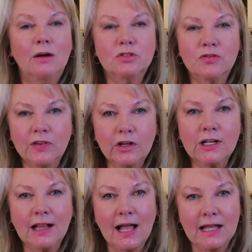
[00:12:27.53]
I was very
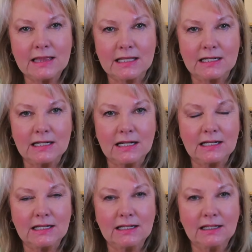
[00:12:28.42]
glad that
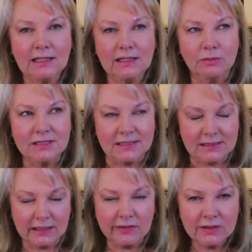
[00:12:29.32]
it was a
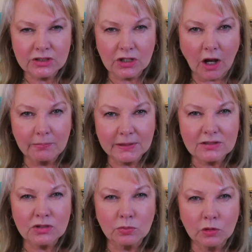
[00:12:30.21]
sleeveless top
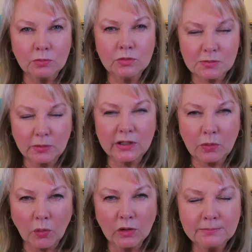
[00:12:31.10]
because the room was pretty
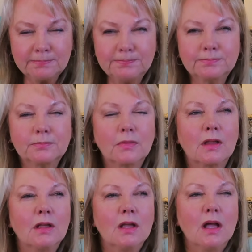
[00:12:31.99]
warm.
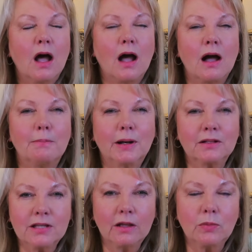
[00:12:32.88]
But
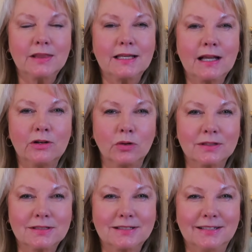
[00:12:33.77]
I'll tell you one thing I
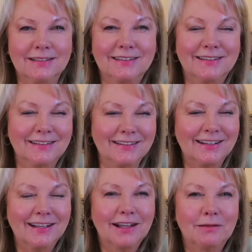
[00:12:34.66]
noticed.
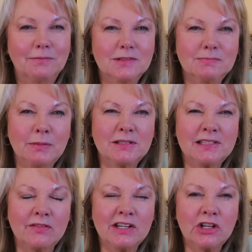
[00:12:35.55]
Maybe
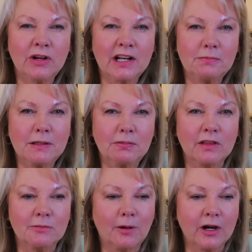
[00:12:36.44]
70 or 80 people
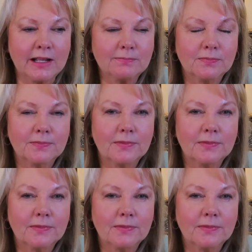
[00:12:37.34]
at the party.